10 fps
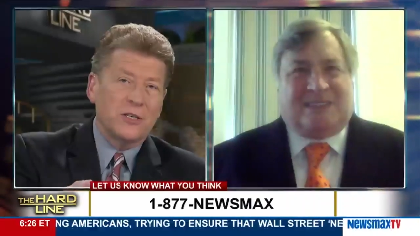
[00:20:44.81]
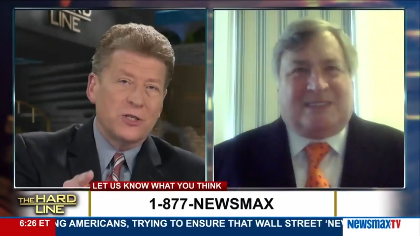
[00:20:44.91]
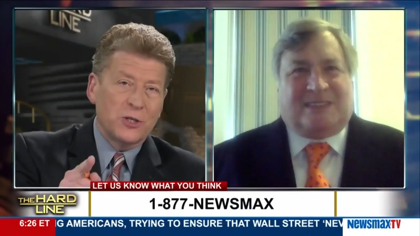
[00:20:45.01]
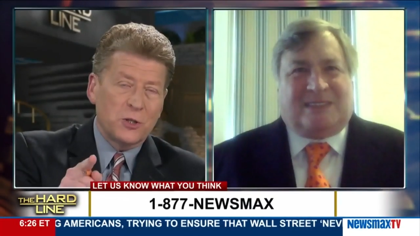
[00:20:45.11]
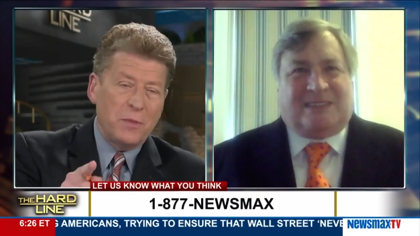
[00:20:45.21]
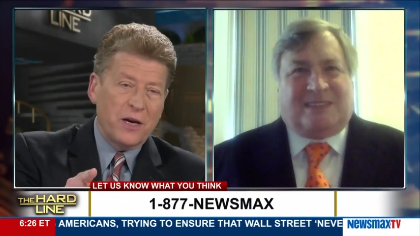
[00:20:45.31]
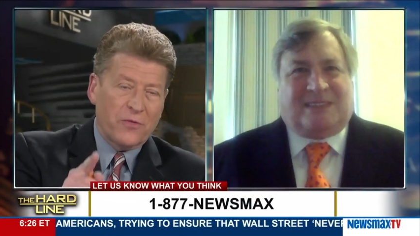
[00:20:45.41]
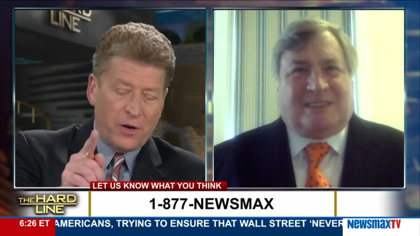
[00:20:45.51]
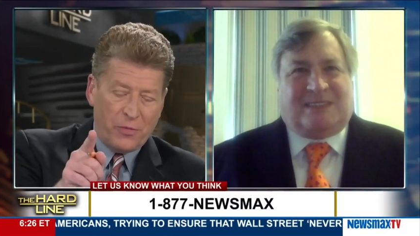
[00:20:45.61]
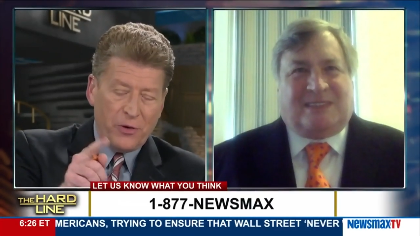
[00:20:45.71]
Speaker 1: should speak for
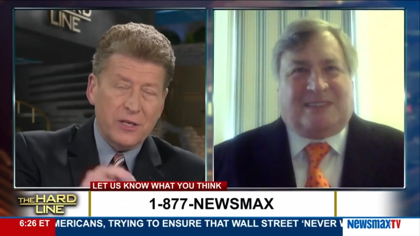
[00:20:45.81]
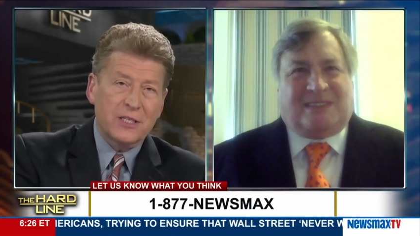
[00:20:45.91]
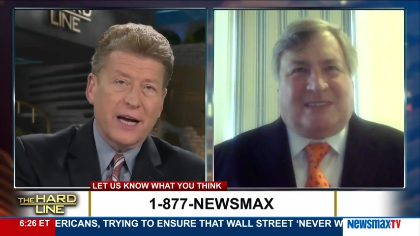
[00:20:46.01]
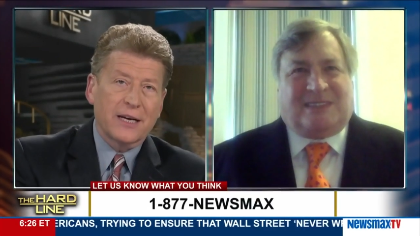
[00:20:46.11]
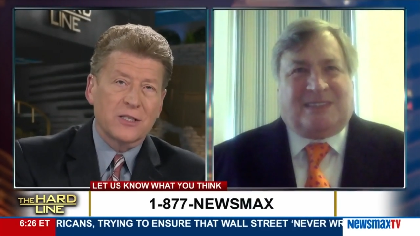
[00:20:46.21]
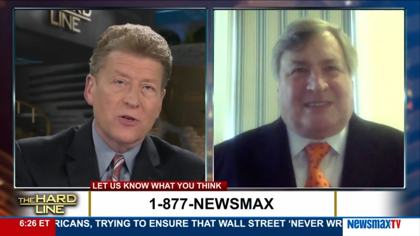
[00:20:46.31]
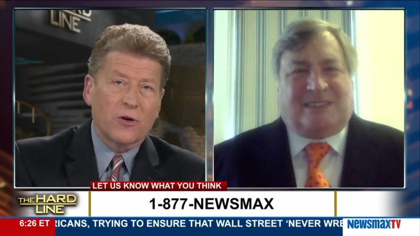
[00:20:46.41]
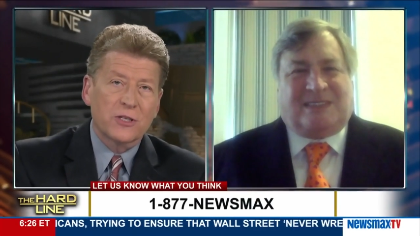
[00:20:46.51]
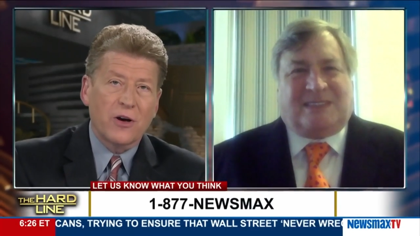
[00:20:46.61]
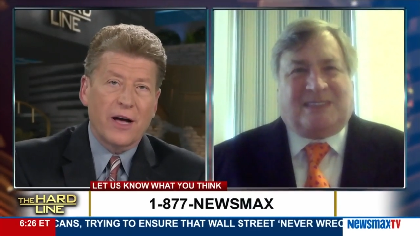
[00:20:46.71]
him. 30 seconds,
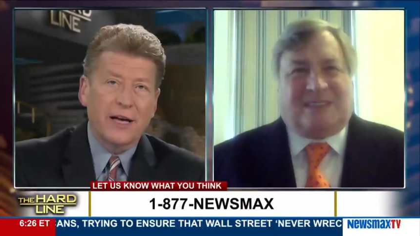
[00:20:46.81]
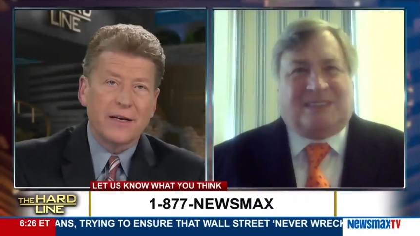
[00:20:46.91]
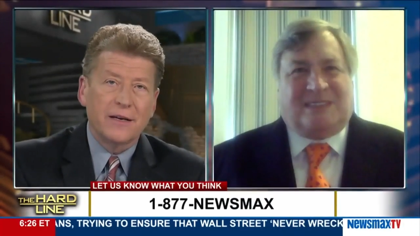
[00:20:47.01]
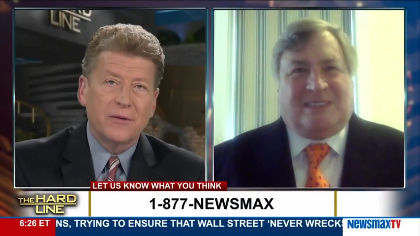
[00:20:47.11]
Doris, go ahead.